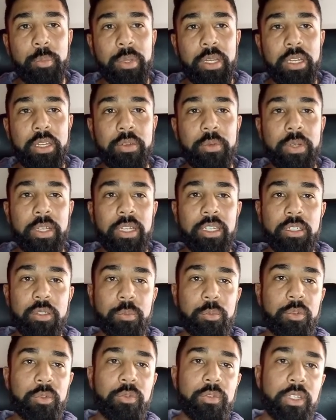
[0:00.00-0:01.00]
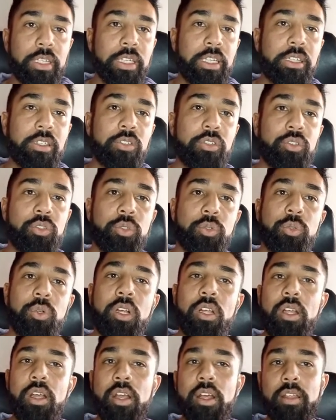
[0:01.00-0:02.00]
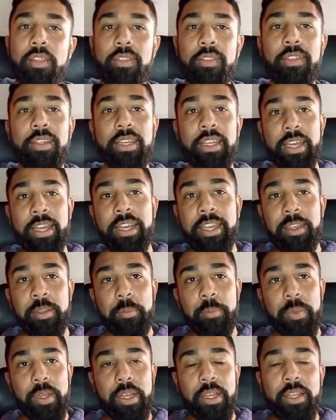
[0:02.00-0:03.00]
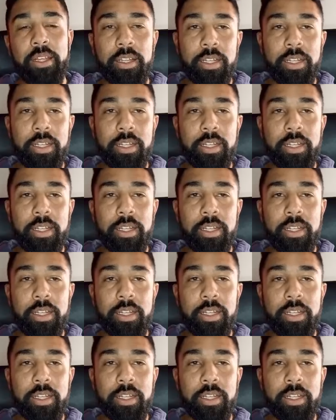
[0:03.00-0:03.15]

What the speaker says: But anyway, let's move into the game.